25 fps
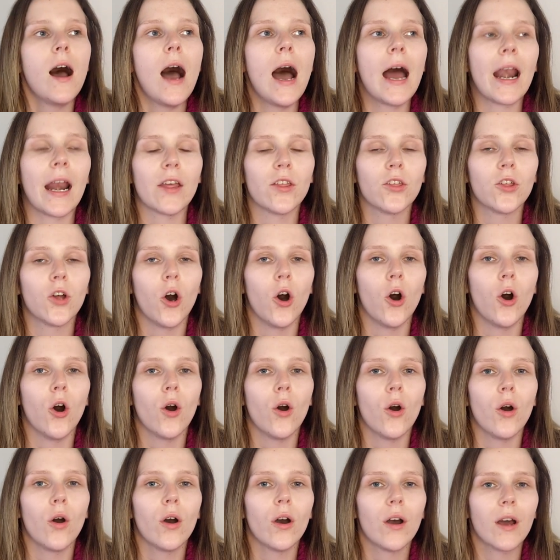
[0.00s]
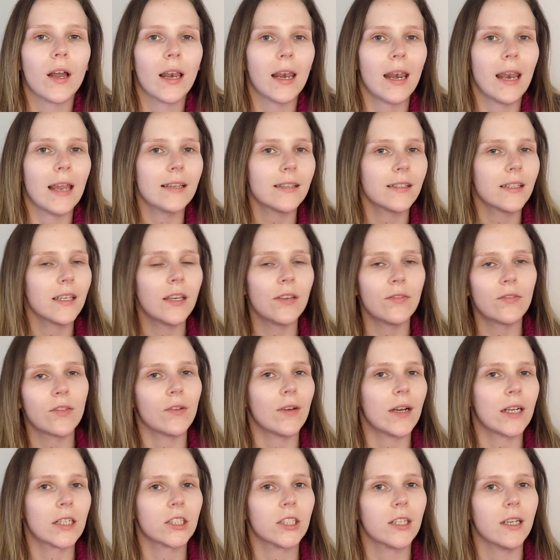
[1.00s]
And I thought, let's see if
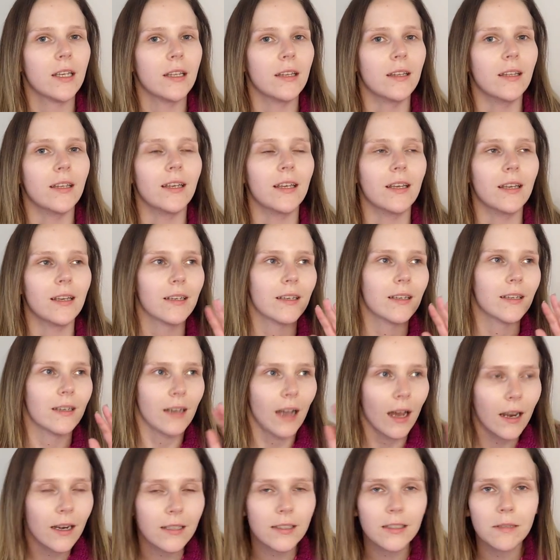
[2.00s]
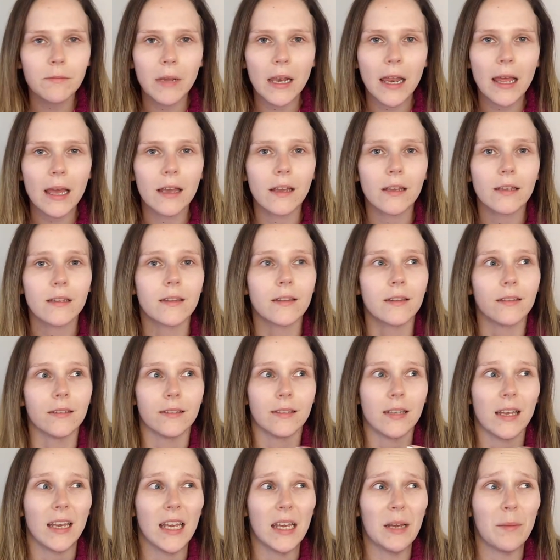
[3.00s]
they're actually kind of similar, the
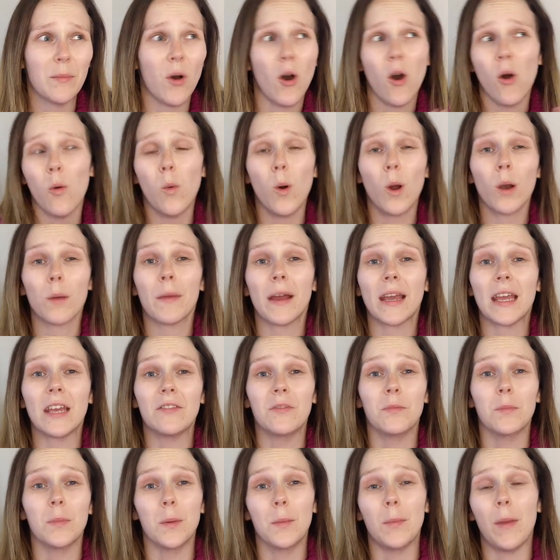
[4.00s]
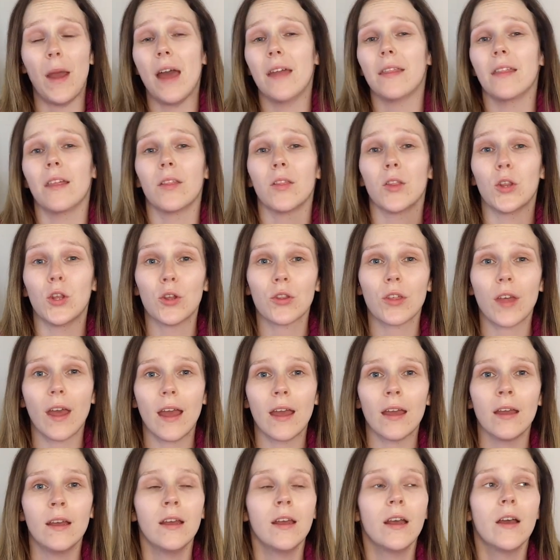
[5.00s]
same, or one might even be better than the
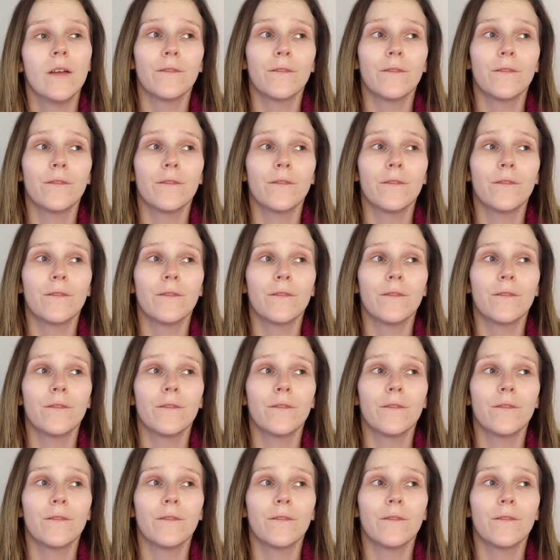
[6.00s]
other.